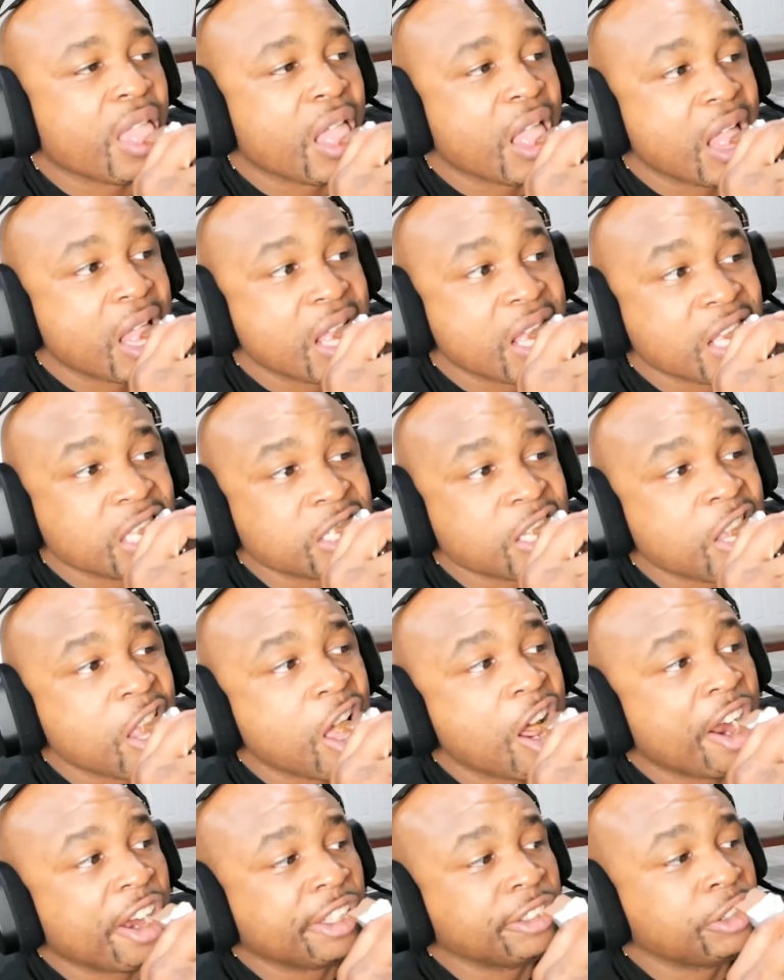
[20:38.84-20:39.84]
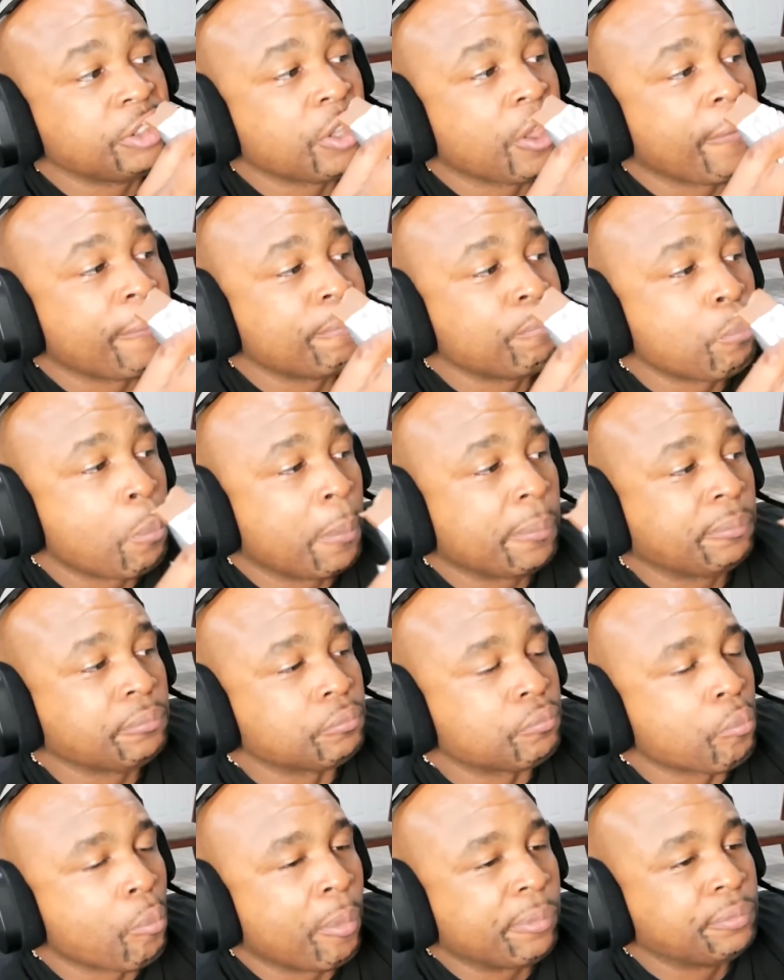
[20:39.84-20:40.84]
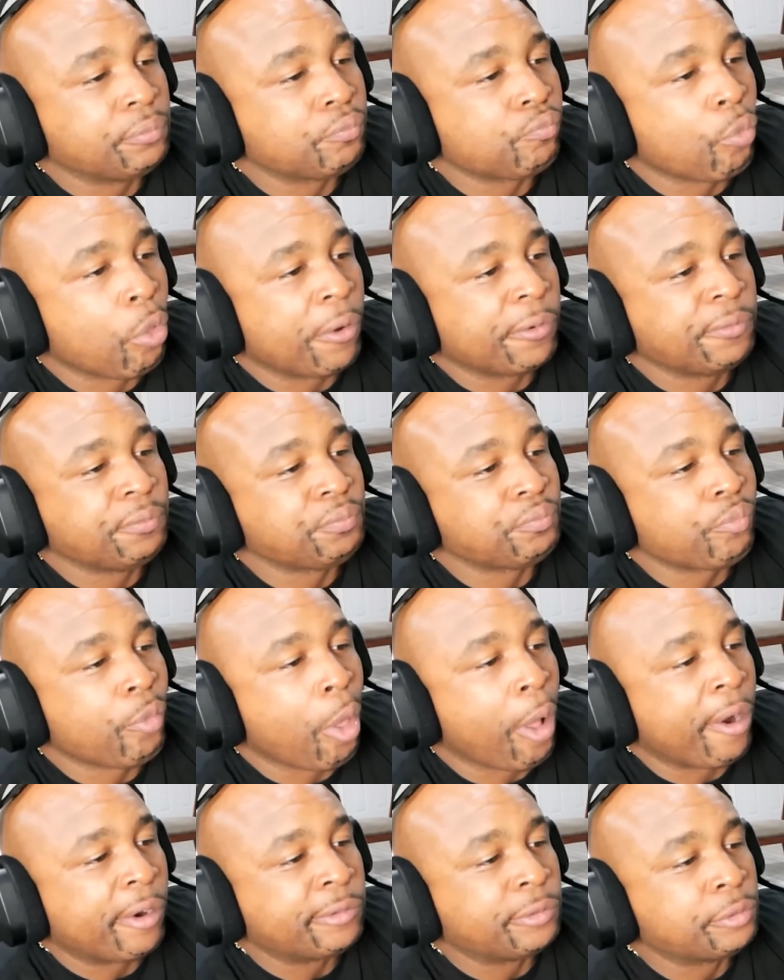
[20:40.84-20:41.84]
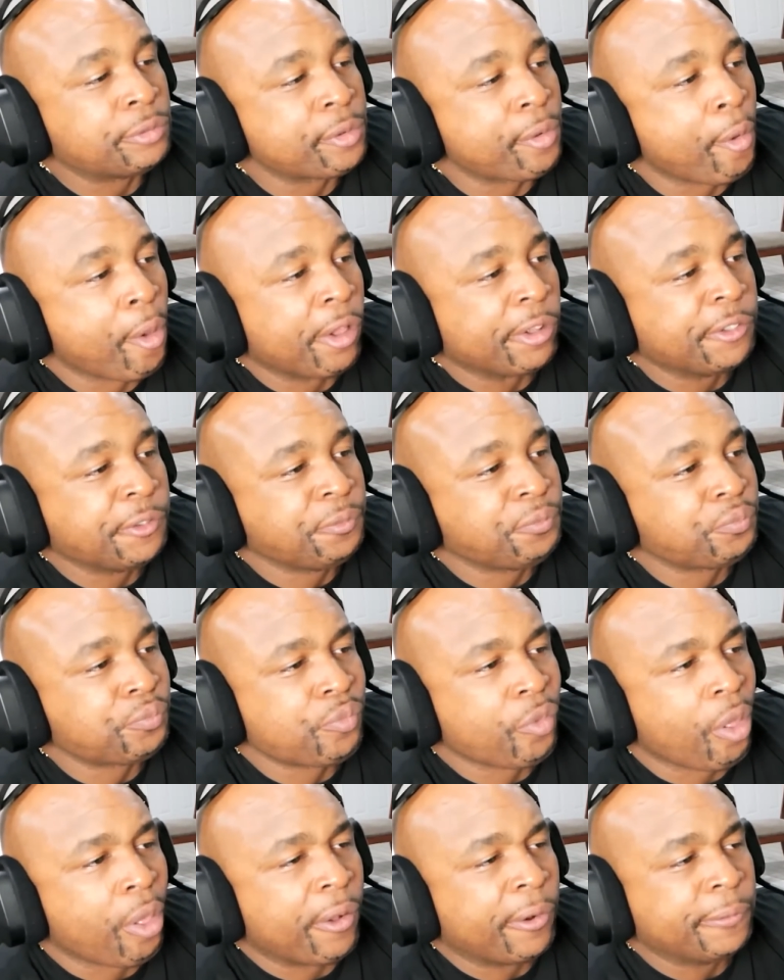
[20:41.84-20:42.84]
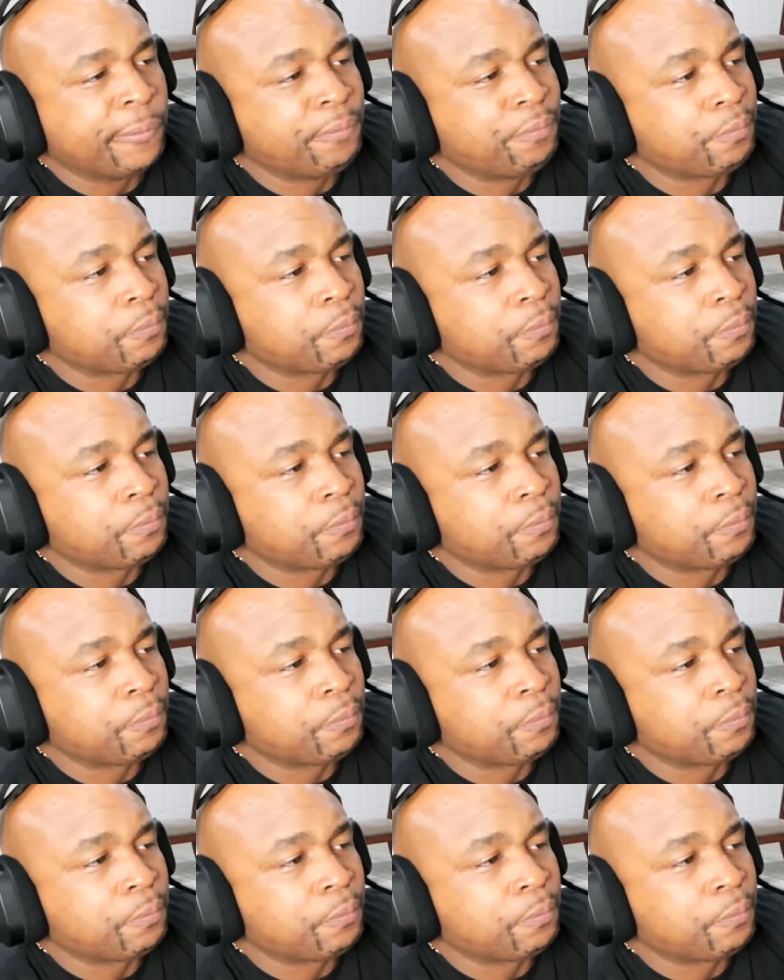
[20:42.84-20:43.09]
Come on, Mom. Women are doing bold, exciting things, and you're...